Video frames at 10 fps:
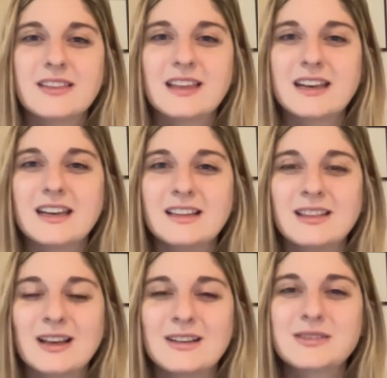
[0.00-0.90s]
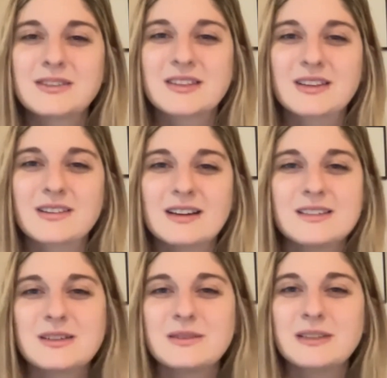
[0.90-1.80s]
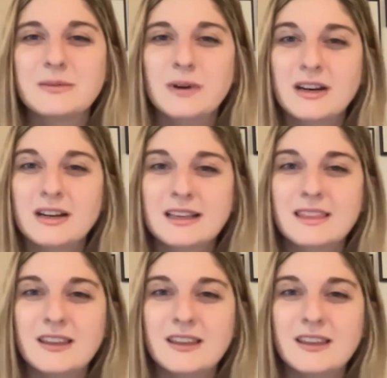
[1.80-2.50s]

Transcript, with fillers: that he had launched with the Crazy Willy Wonka